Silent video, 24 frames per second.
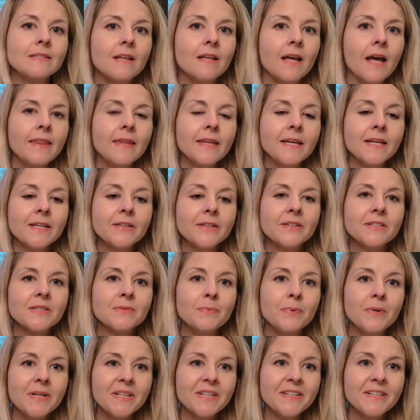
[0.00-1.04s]
I think it looks
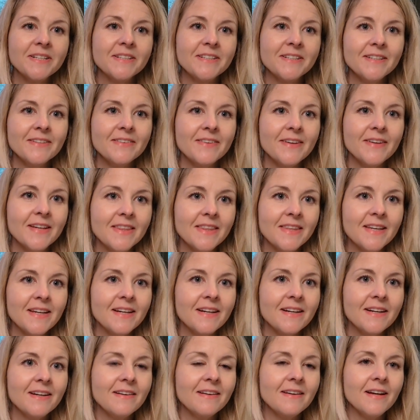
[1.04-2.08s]
pretty good right
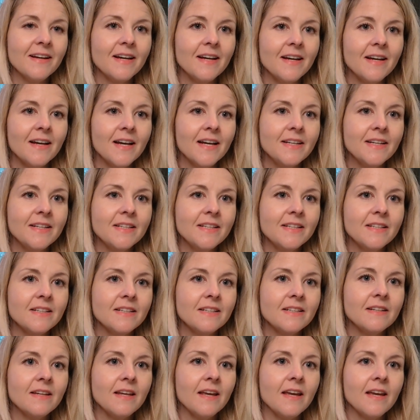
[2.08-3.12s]
there. I
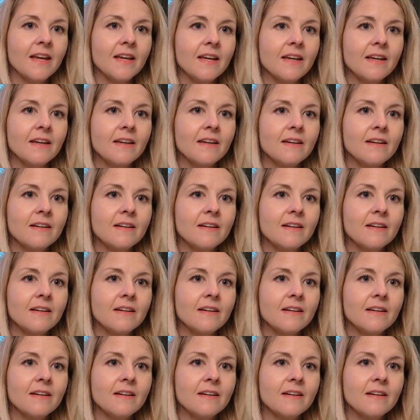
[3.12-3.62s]
needed a